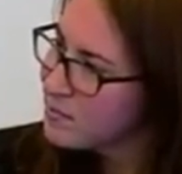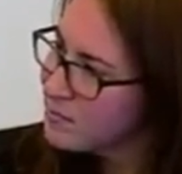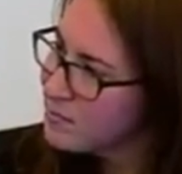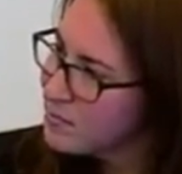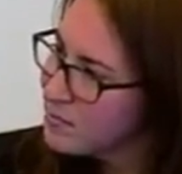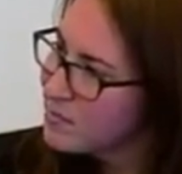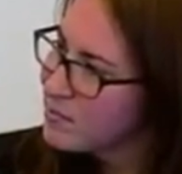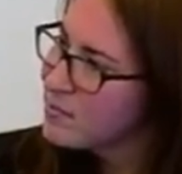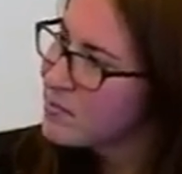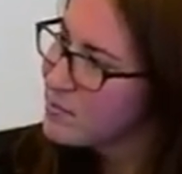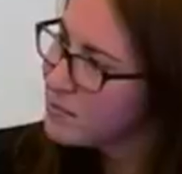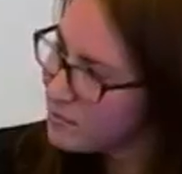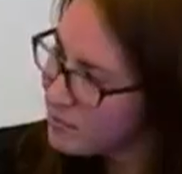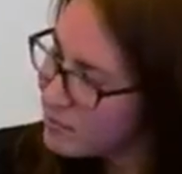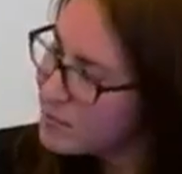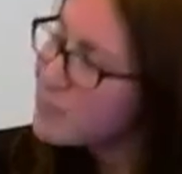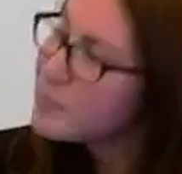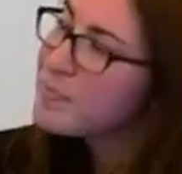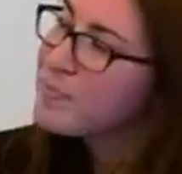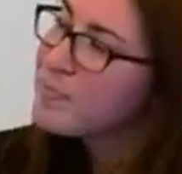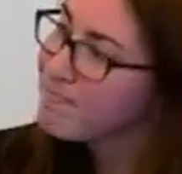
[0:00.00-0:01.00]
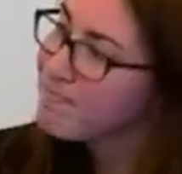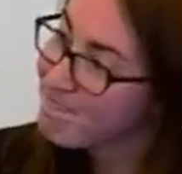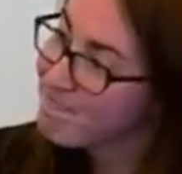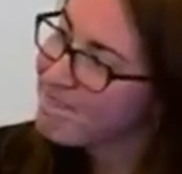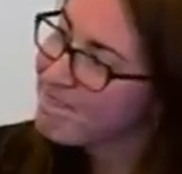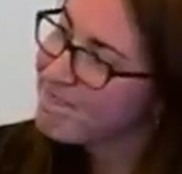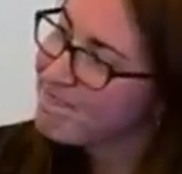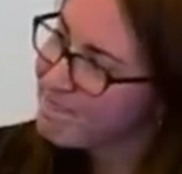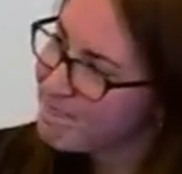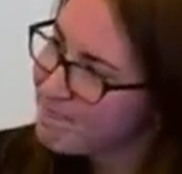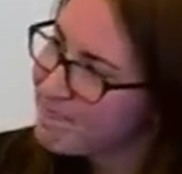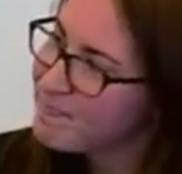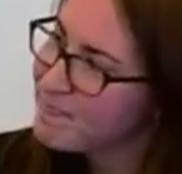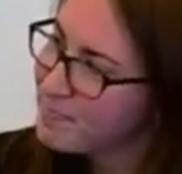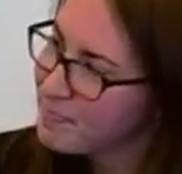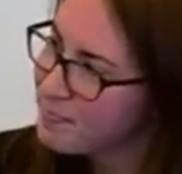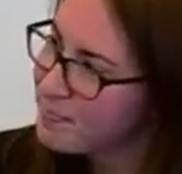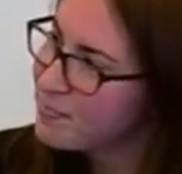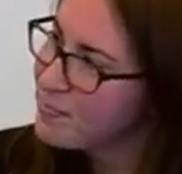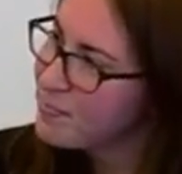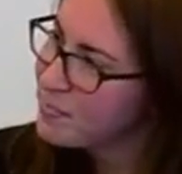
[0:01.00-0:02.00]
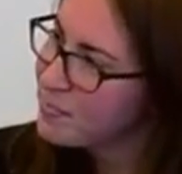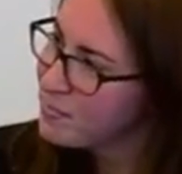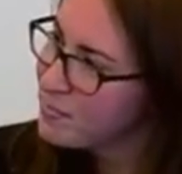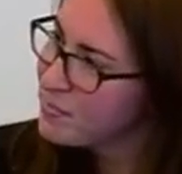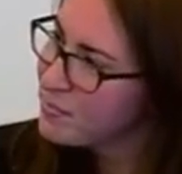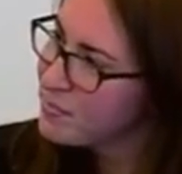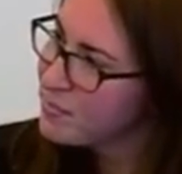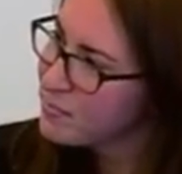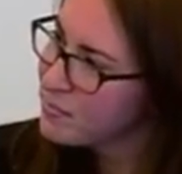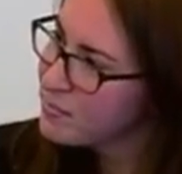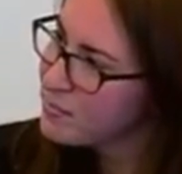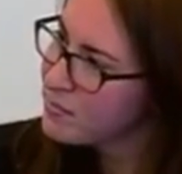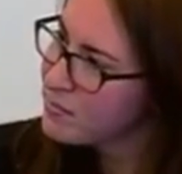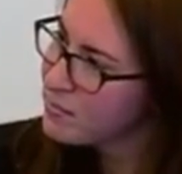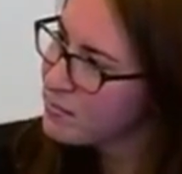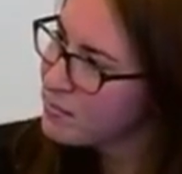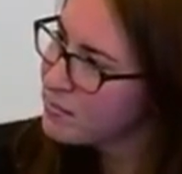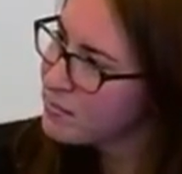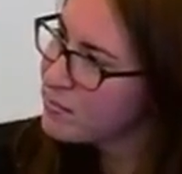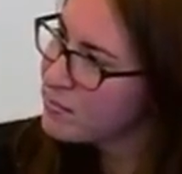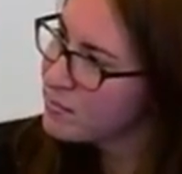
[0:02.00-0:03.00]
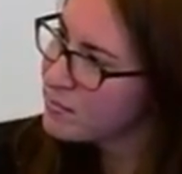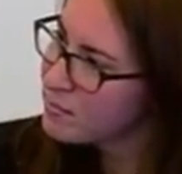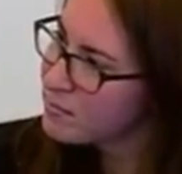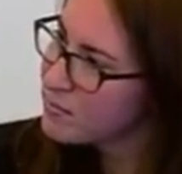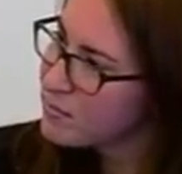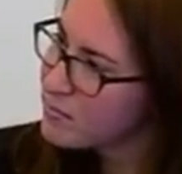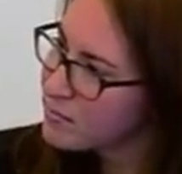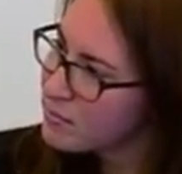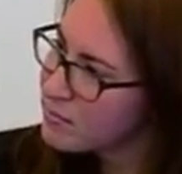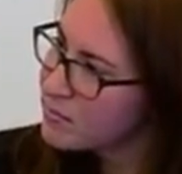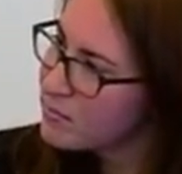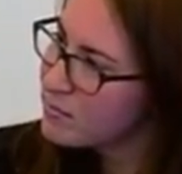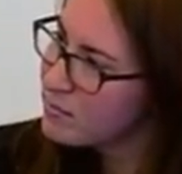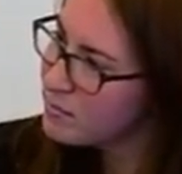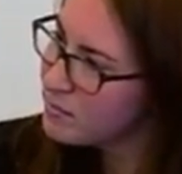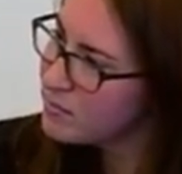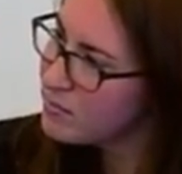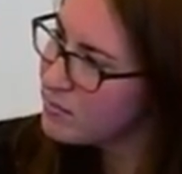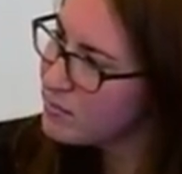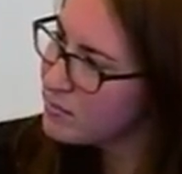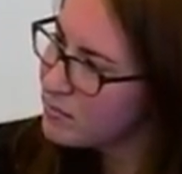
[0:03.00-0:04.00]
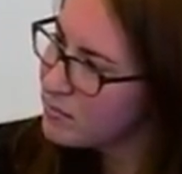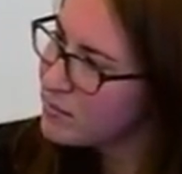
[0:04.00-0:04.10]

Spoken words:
(silent)